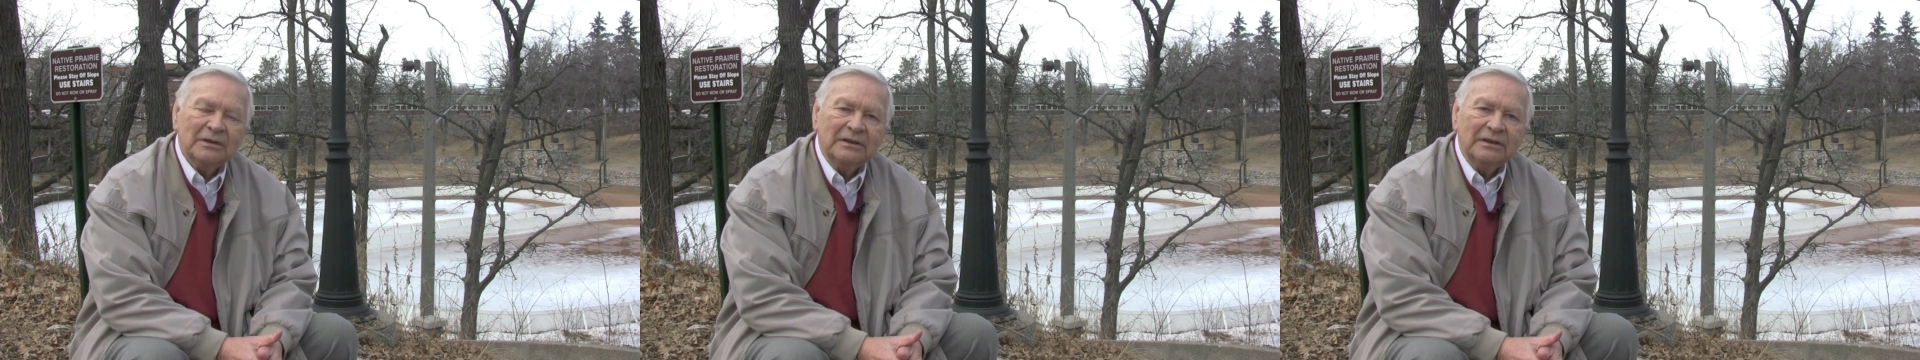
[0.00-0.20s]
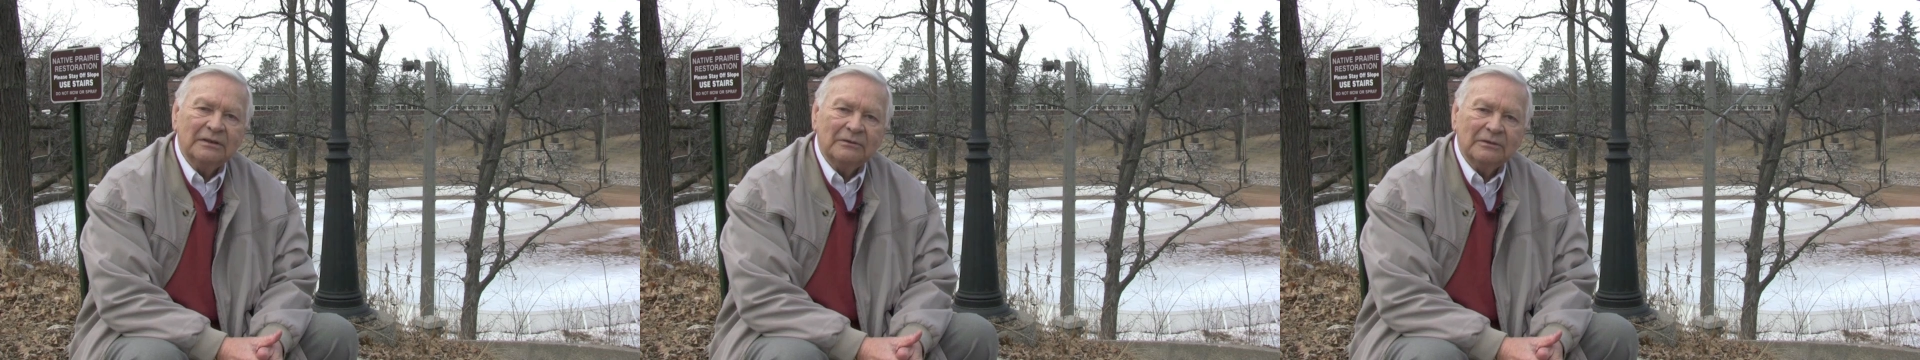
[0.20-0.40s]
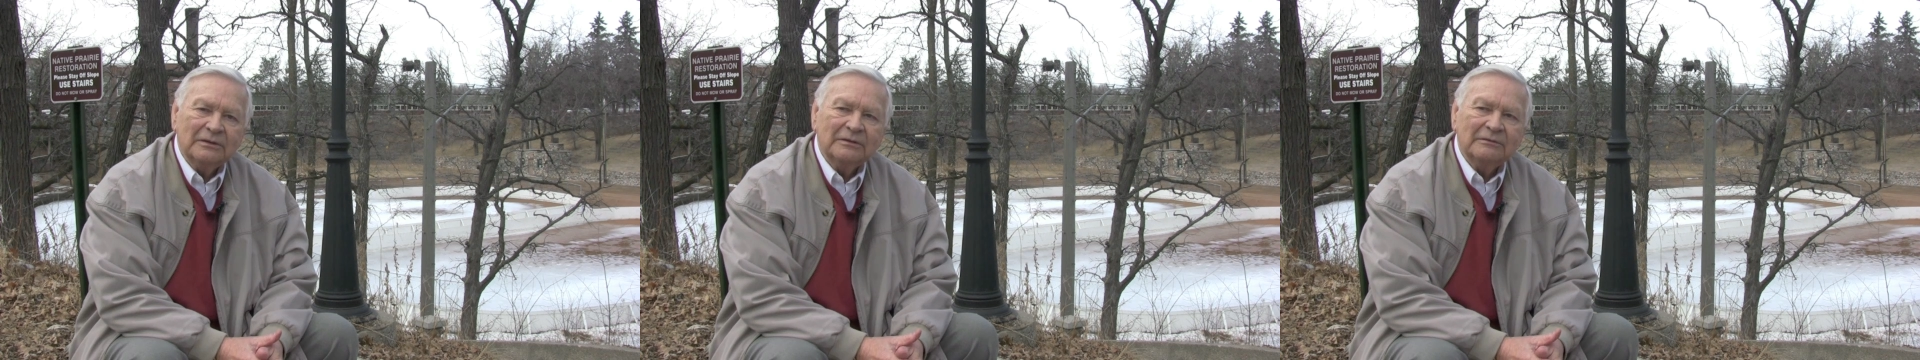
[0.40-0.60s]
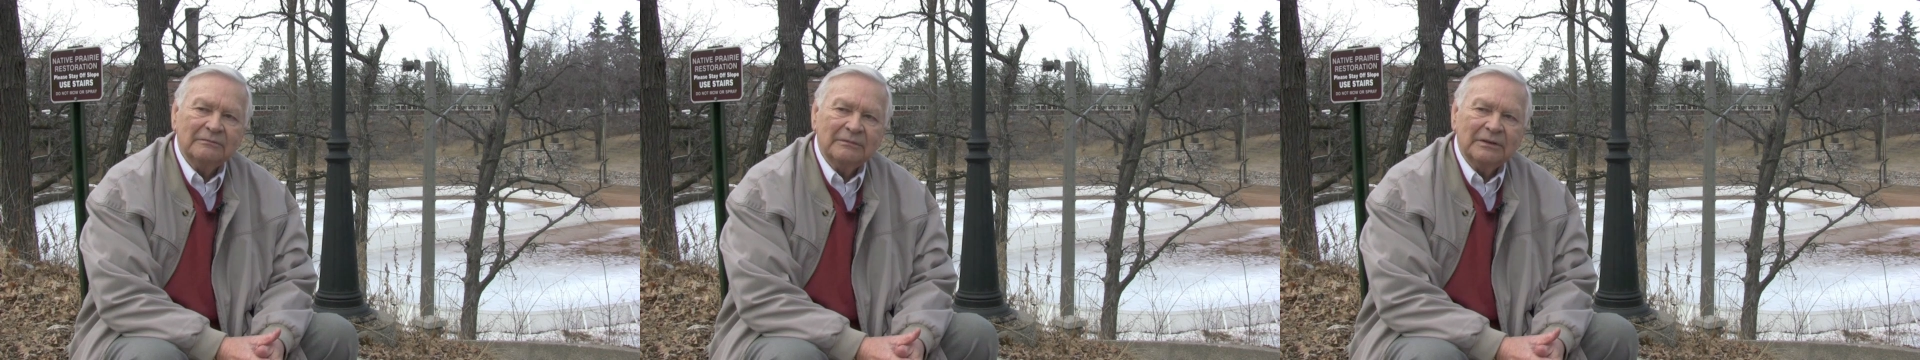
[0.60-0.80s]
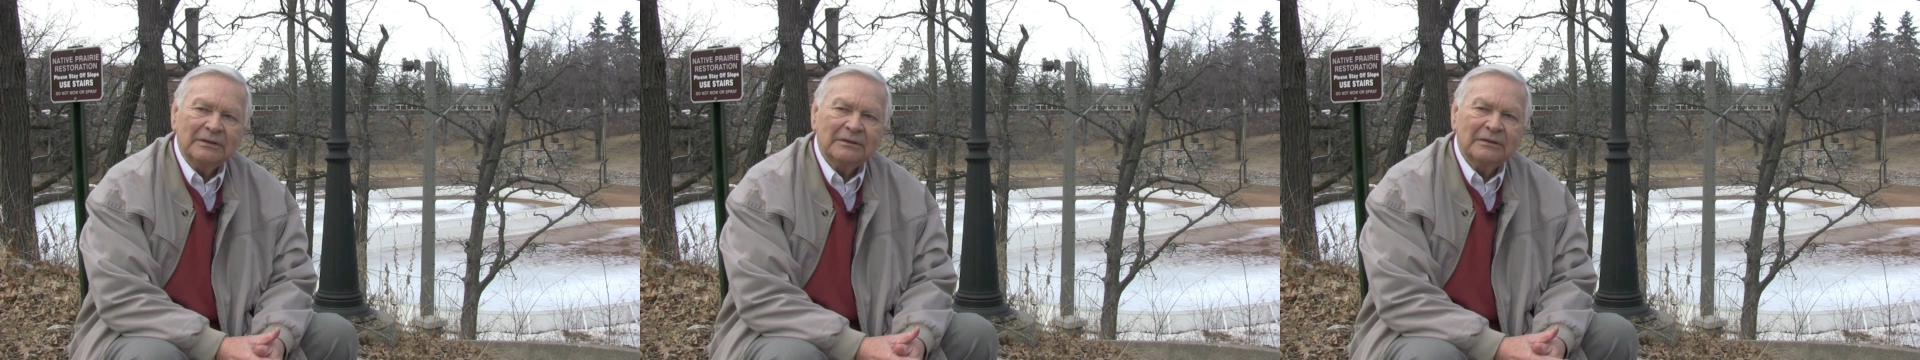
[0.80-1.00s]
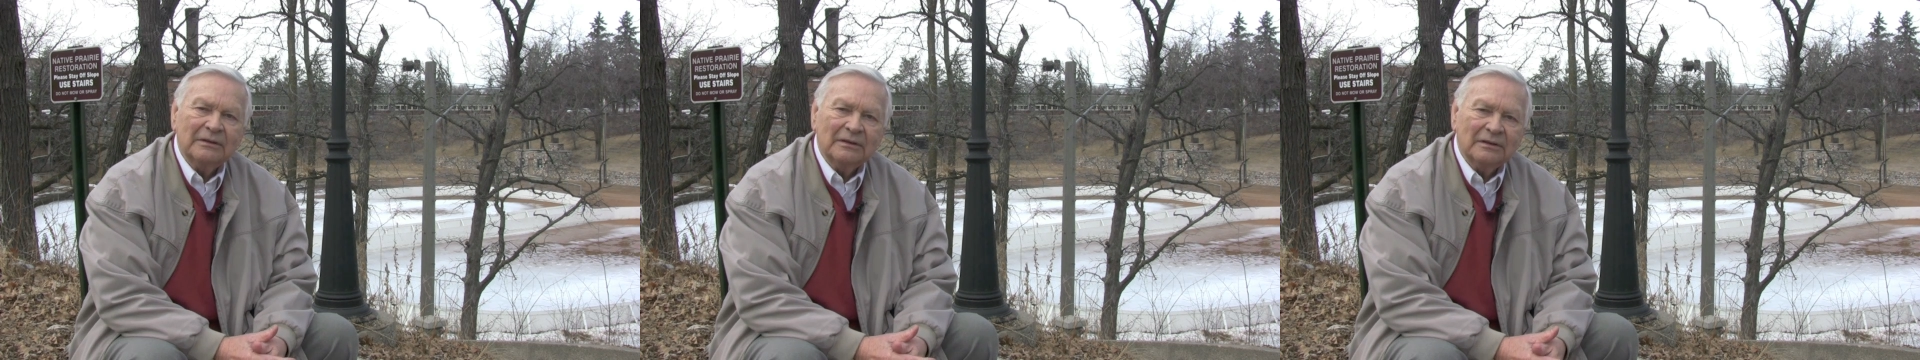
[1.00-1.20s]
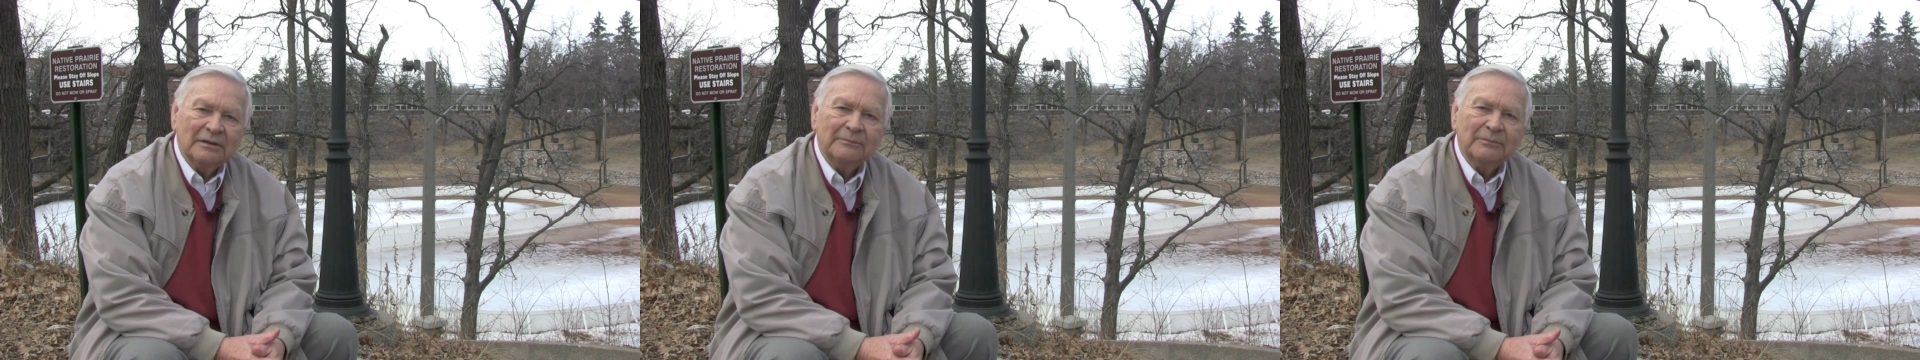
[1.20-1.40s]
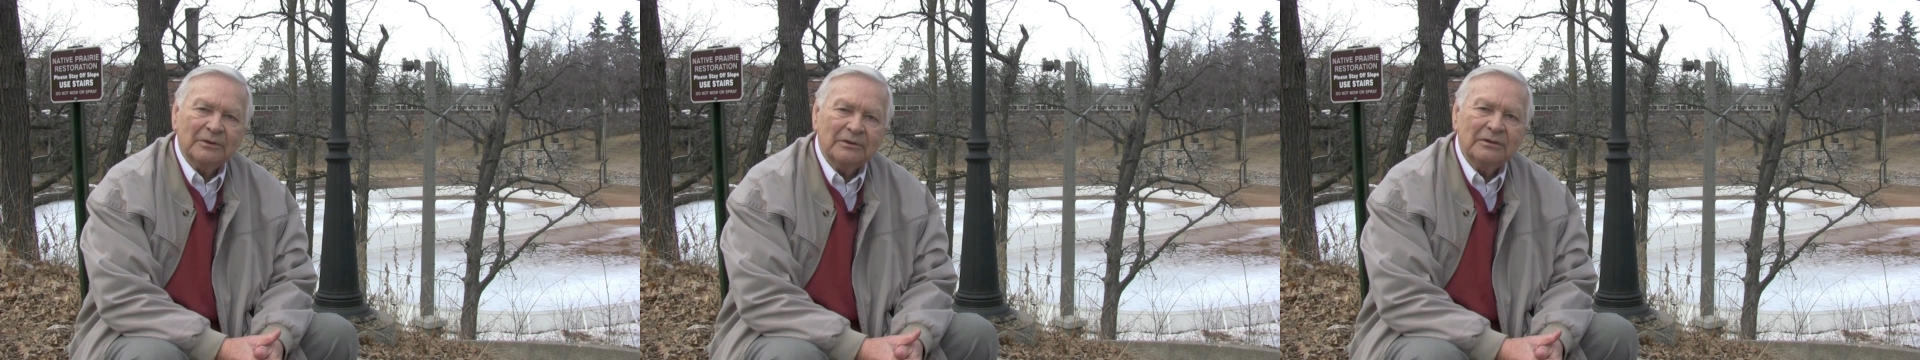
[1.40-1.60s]
that he couldn't make the
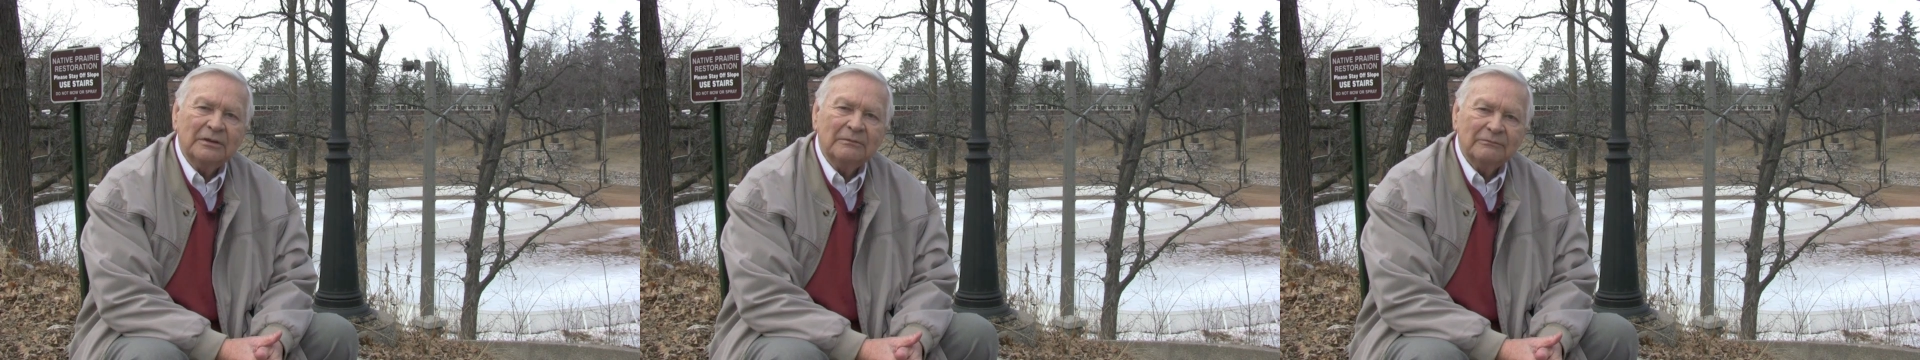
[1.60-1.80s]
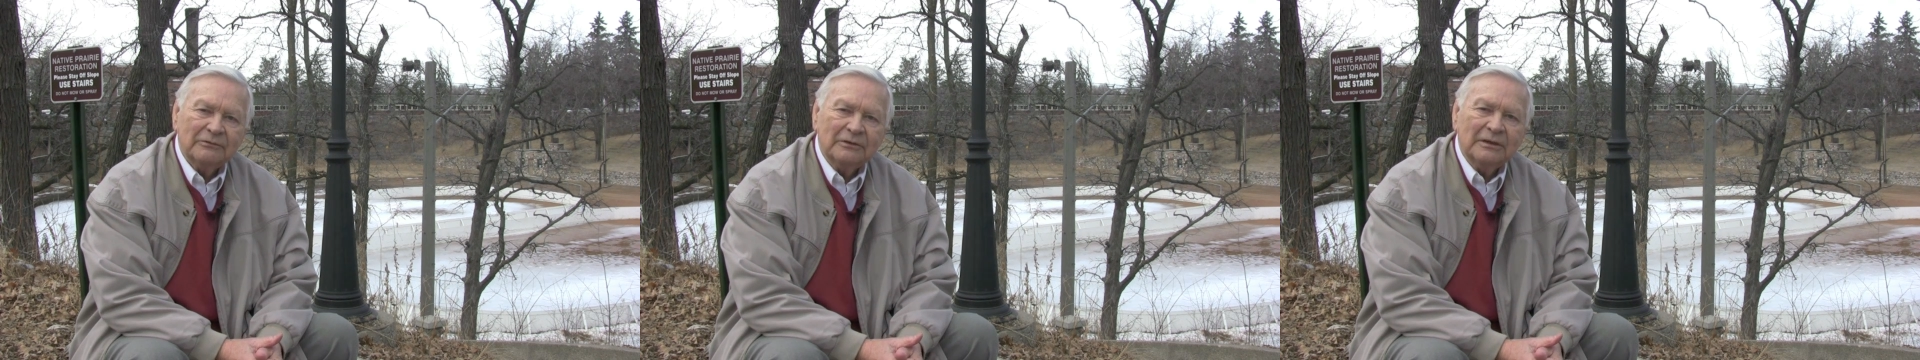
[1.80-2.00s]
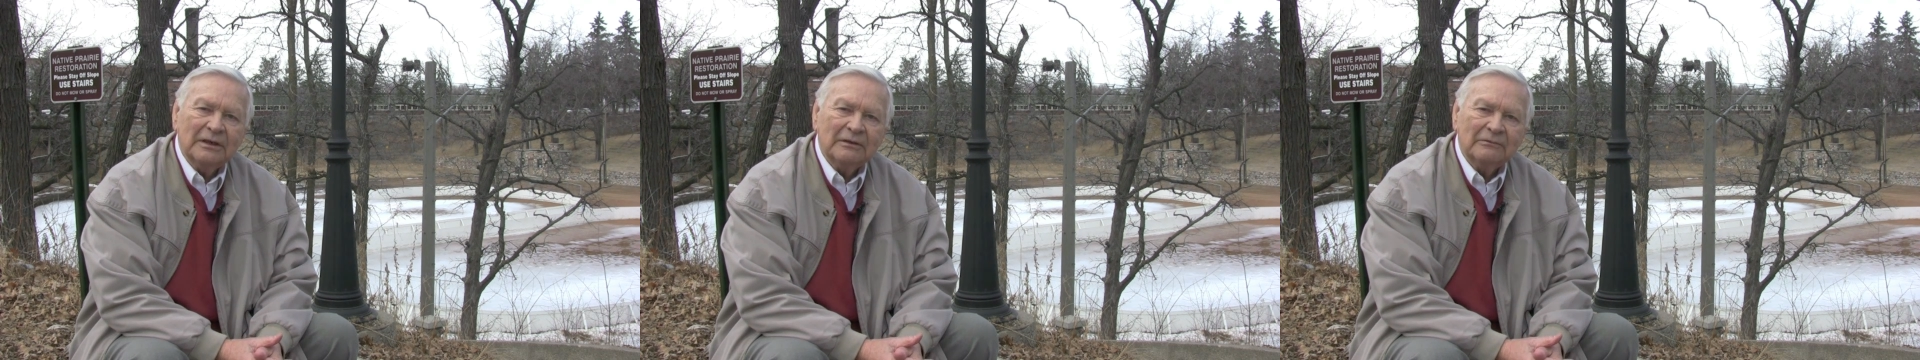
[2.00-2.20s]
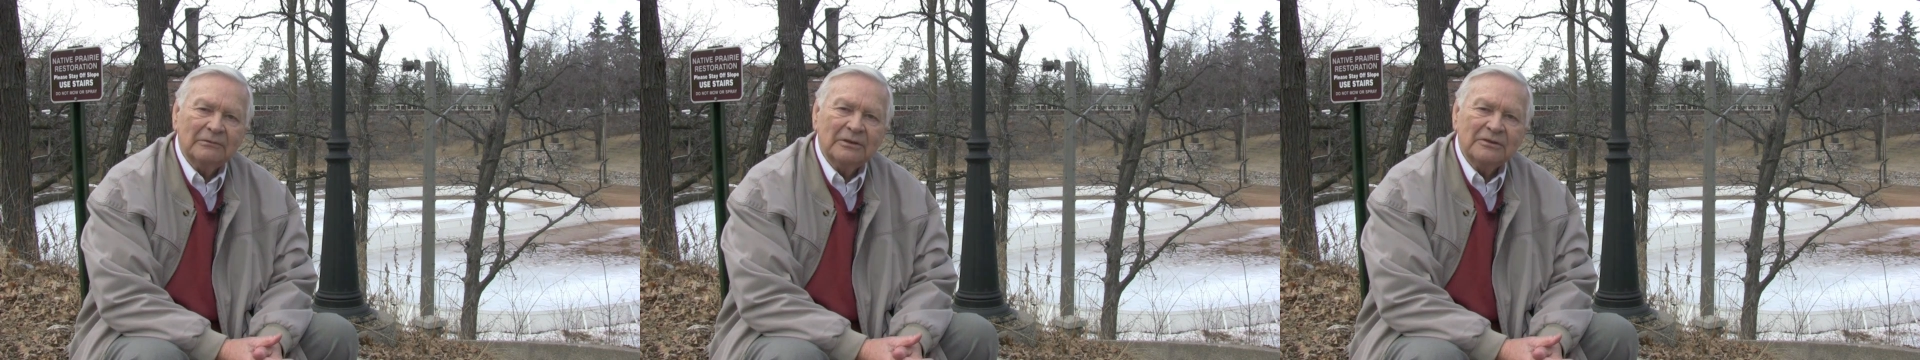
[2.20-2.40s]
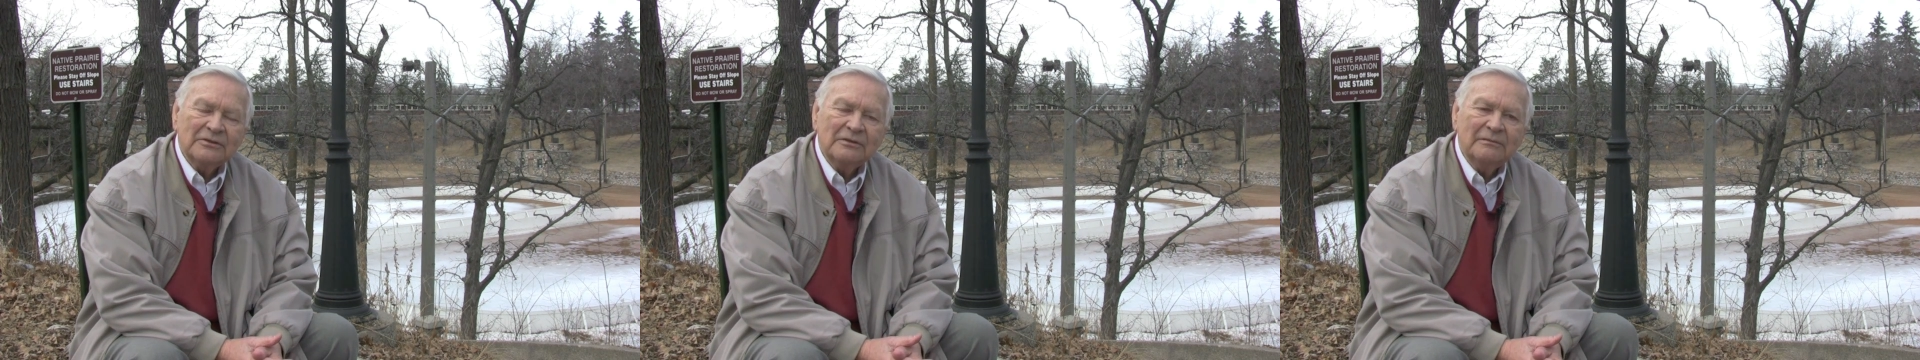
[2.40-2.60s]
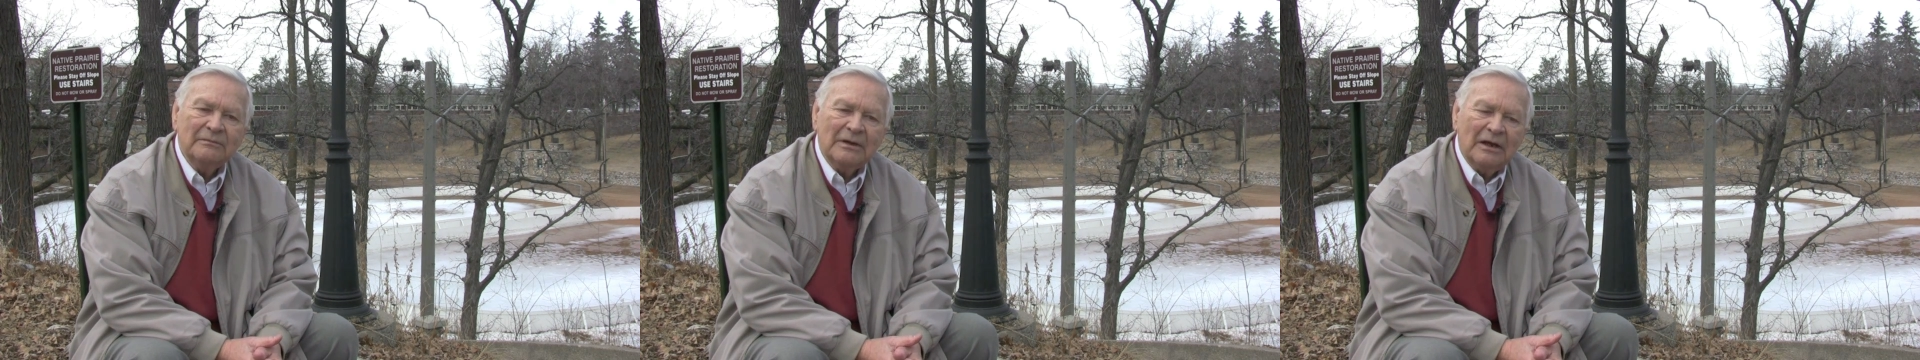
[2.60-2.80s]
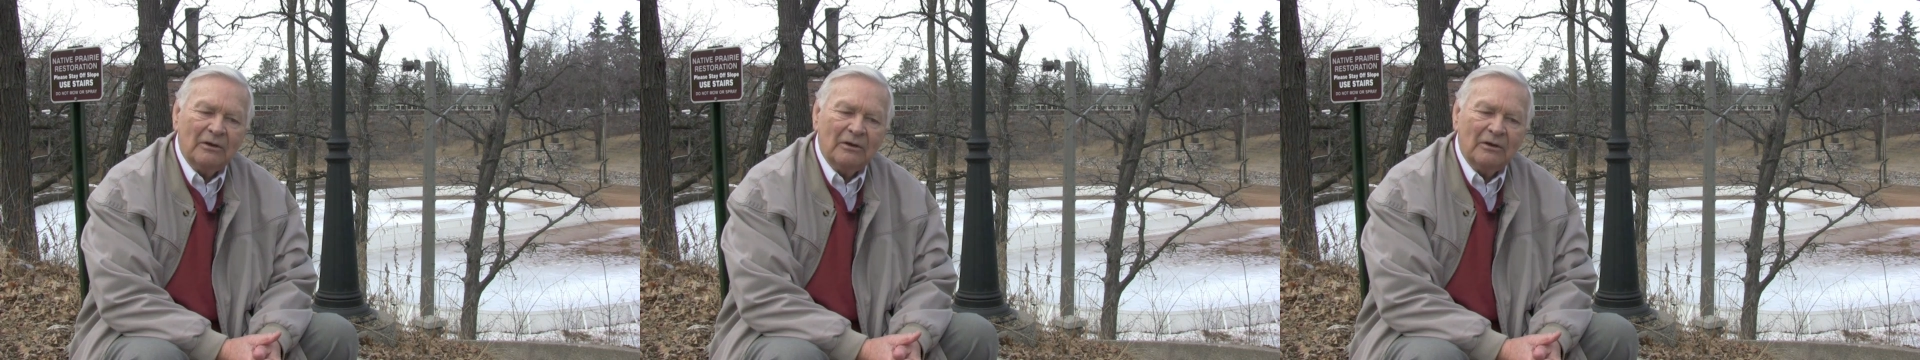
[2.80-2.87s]
Olympic team for that reason.